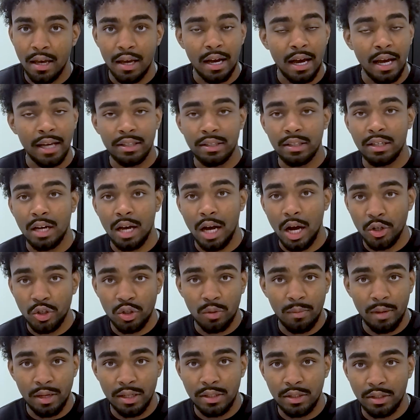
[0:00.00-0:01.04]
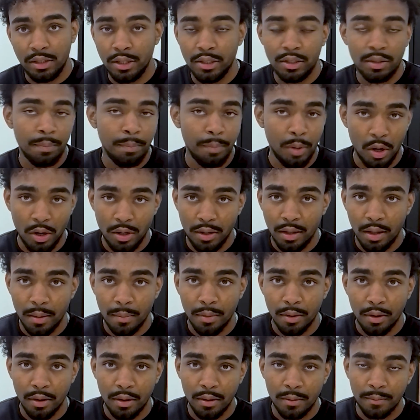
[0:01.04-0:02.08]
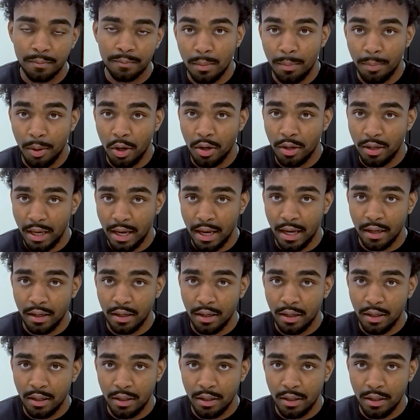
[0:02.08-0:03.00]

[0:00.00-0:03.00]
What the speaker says: I send 100 messages per number per day.